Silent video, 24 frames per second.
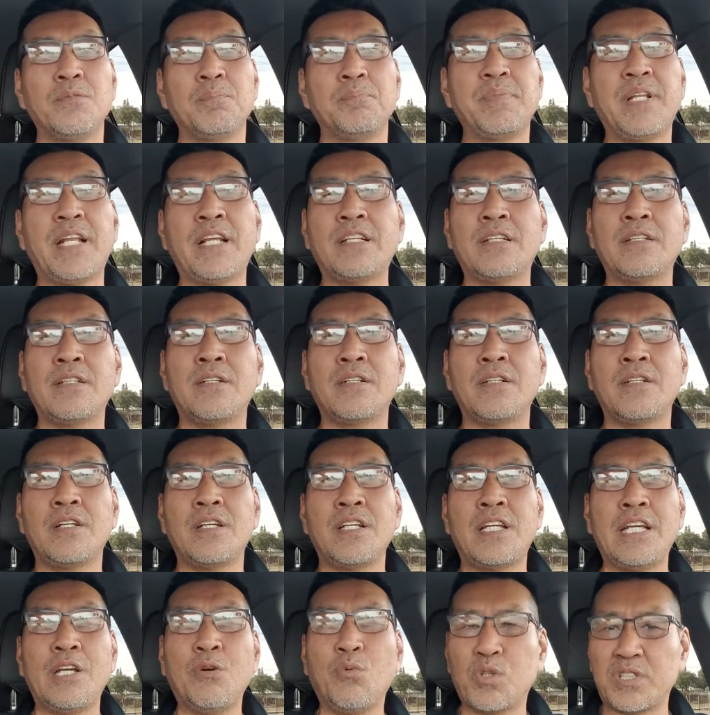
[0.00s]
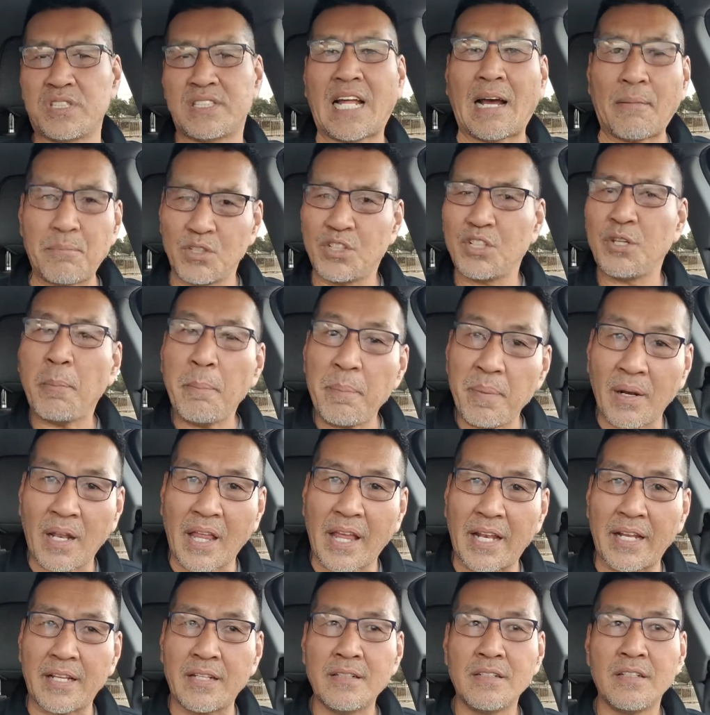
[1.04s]
Meaning he was not
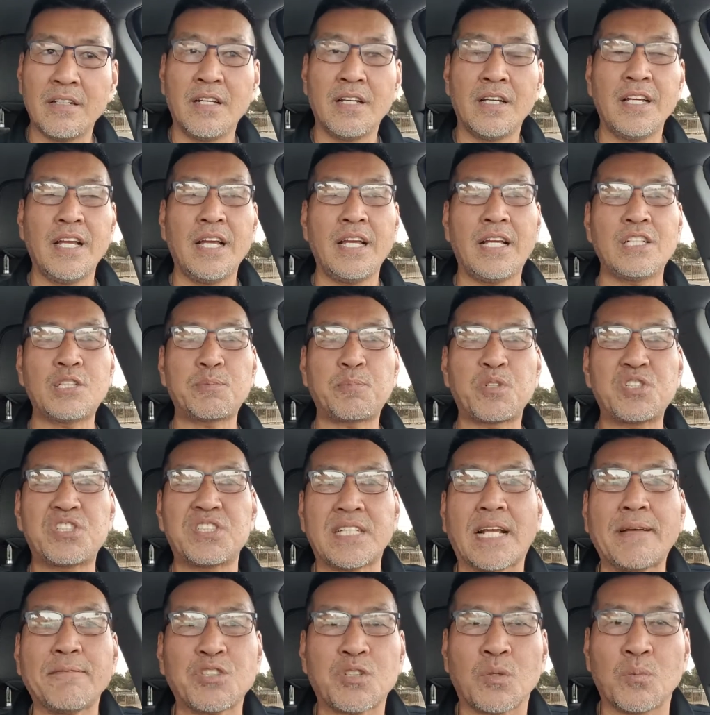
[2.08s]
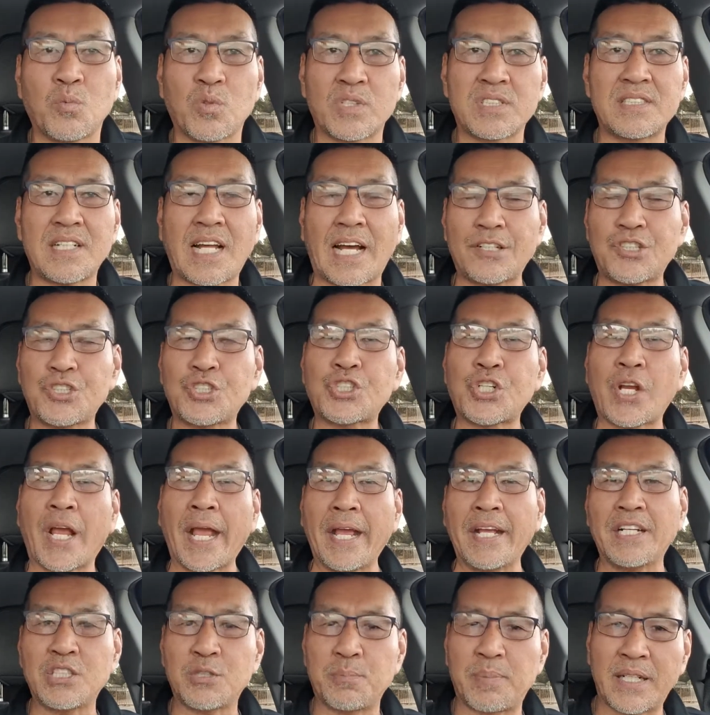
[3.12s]
manipulated. His perception was not
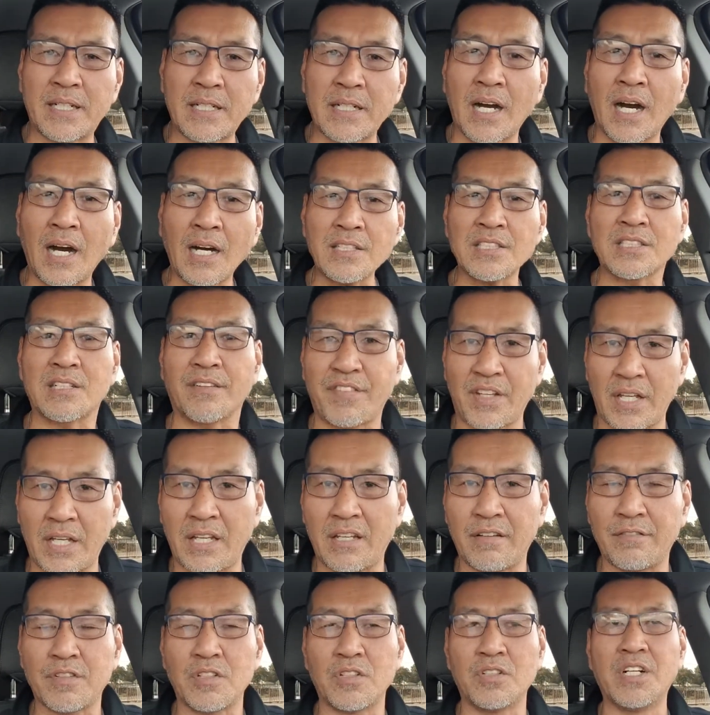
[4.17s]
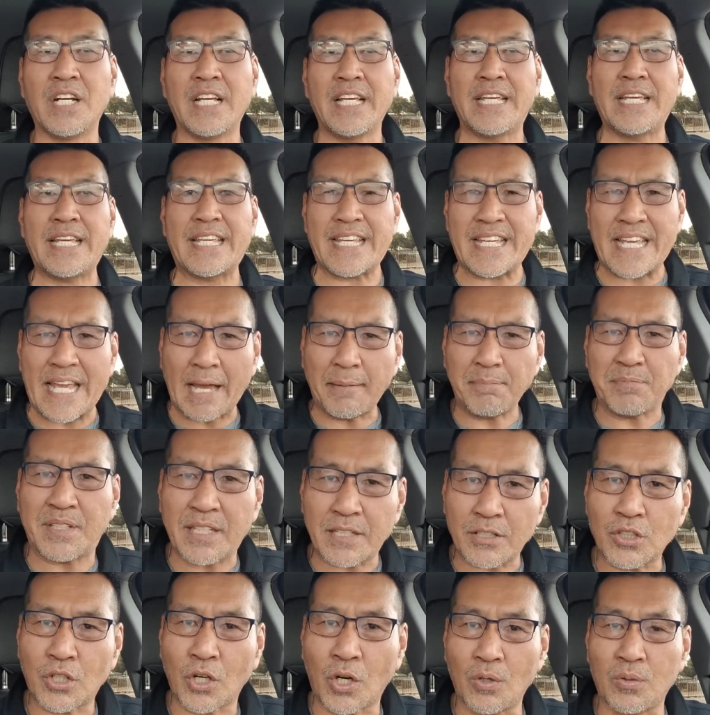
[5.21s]
changed because of evil. He kept
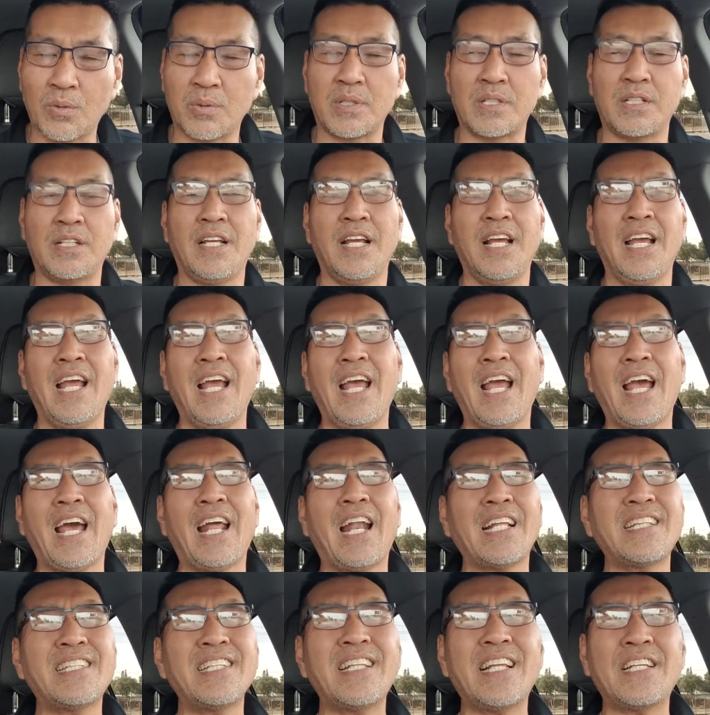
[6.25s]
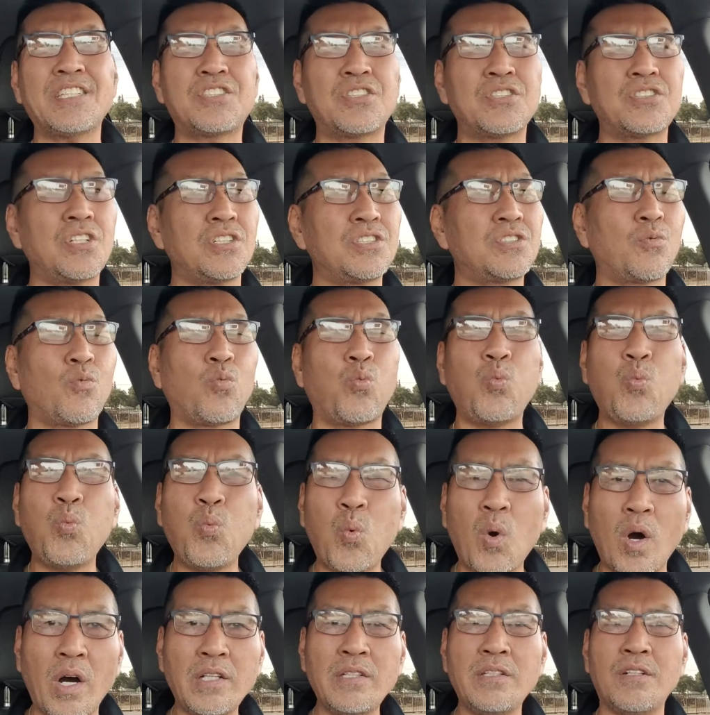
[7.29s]
it going. And I think that's such a
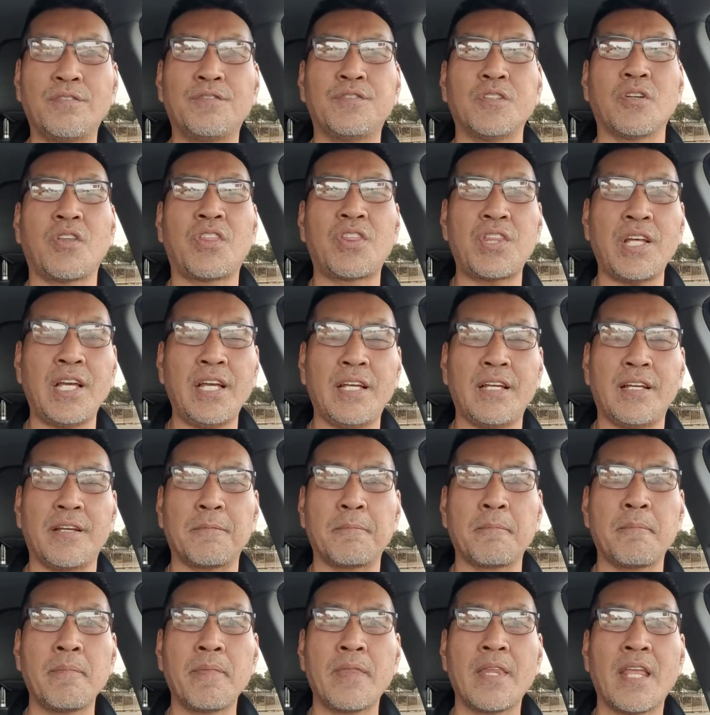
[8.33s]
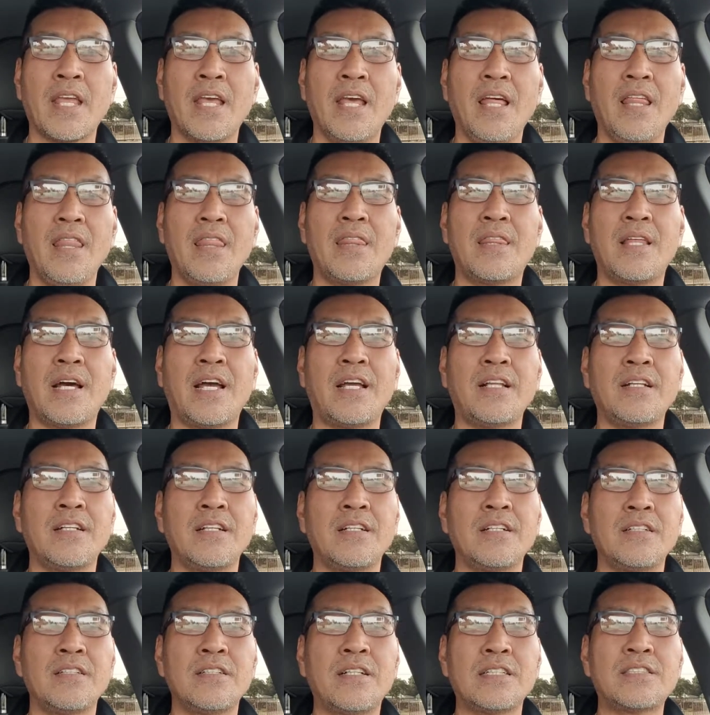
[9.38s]
wonderful thing that
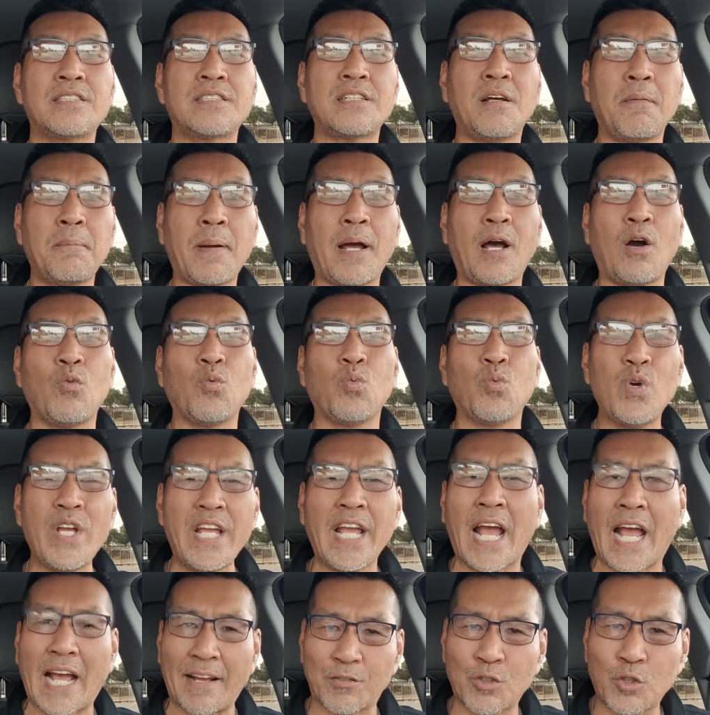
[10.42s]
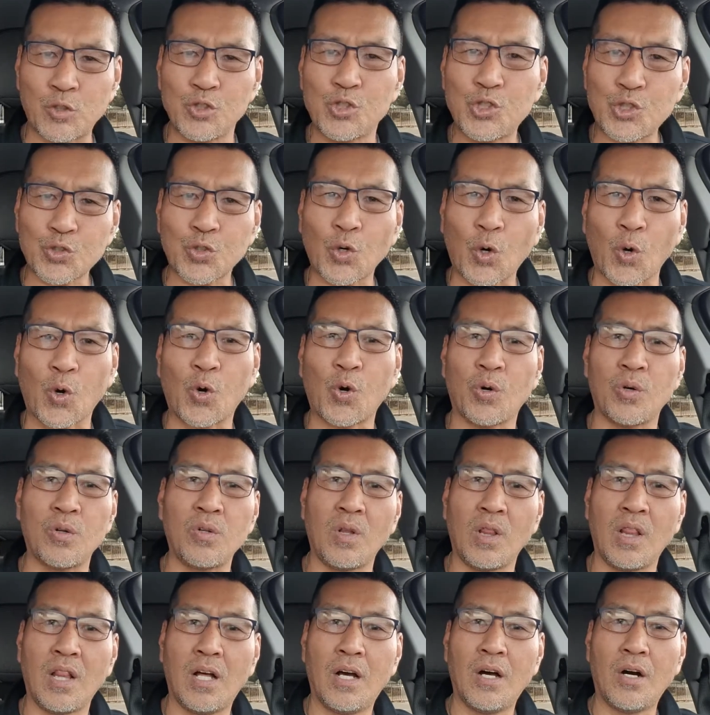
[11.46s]
that somehow we have
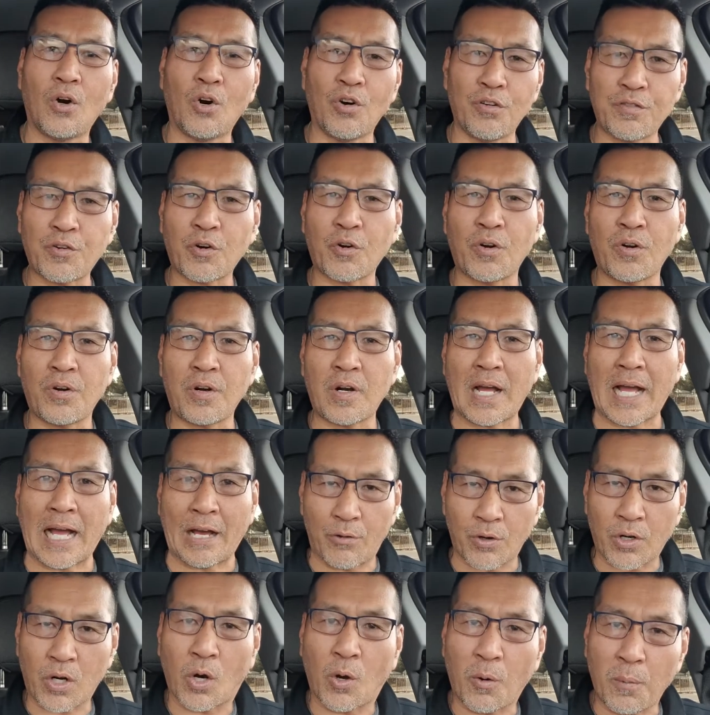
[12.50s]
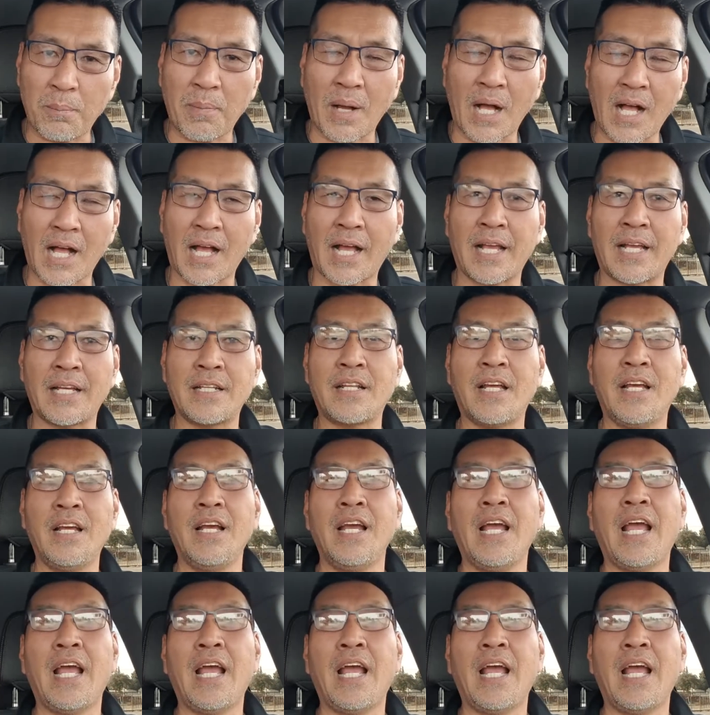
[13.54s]
control over our own mind